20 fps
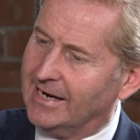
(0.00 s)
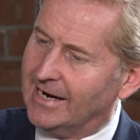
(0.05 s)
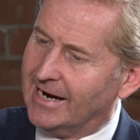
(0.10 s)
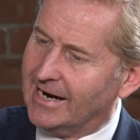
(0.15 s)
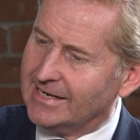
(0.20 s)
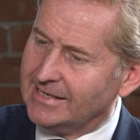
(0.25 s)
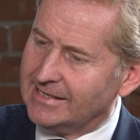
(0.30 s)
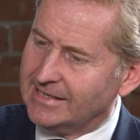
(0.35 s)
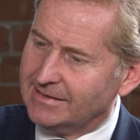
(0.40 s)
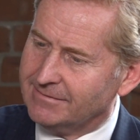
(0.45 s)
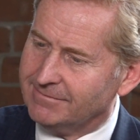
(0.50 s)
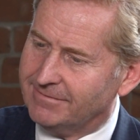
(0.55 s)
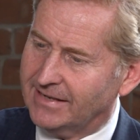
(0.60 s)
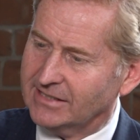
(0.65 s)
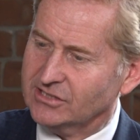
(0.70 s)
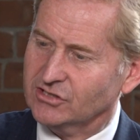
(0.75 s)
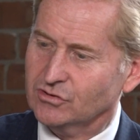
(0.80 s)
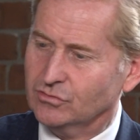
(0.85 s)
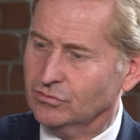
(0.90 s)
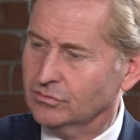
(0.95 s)

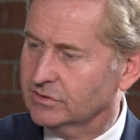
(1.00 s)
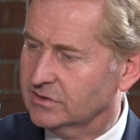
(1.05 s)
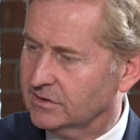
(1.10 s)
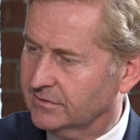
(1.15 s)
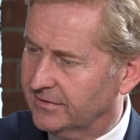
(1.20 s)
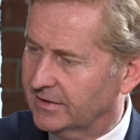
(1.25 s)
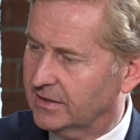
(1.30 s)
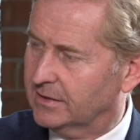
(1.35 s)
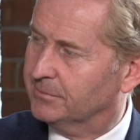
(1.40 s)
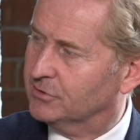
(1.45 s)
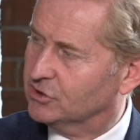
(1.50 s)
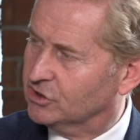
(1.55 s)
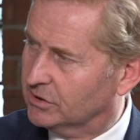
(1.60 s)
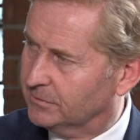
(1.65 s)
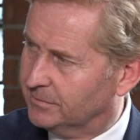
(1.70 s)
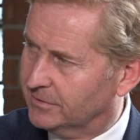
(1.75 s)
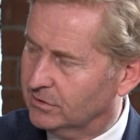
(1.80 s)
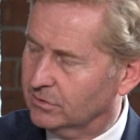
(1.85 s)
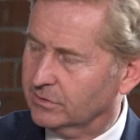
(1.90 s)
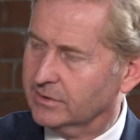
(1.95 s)
investor or developer
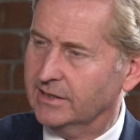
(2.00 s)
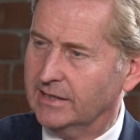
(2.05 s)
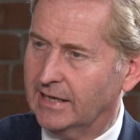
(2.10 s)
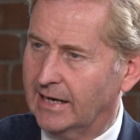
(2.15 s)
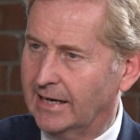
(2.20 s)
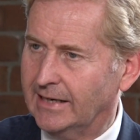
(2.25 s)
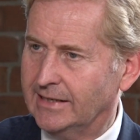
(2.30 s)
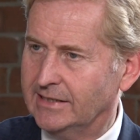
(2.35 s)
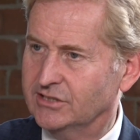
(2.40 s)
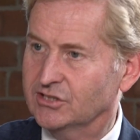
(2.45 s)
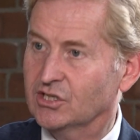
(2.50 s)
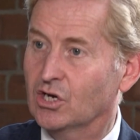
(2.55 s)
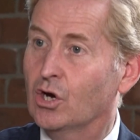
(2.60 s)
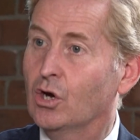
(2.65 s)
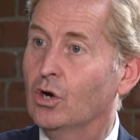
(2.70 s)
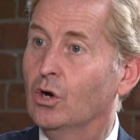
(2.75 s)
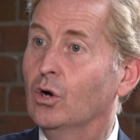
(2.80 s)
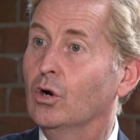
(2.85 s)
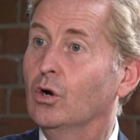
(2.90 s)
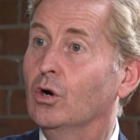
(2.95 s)
should be looking at is
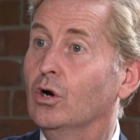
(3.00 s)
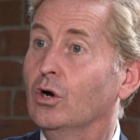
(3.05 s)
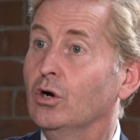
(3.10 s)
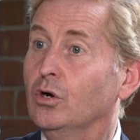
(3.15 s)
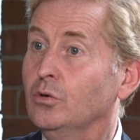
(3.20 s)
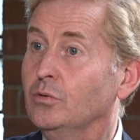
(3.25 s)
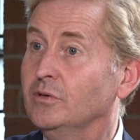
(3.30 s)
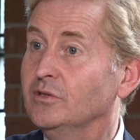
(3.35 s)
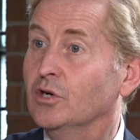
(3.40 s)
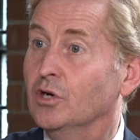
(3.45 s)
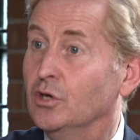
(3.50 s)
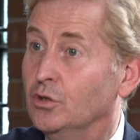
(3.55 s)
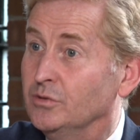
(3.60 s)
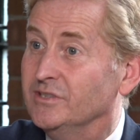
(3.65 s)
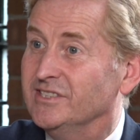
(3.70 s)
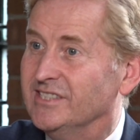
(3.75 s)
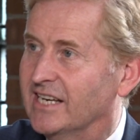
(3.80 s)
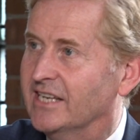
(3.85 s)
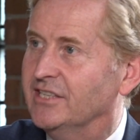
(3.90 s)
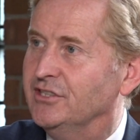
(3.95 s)

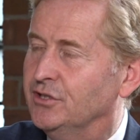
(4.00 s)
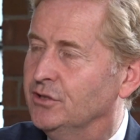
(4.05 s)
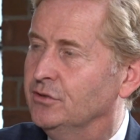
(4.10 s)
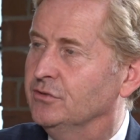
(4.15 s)
who's the end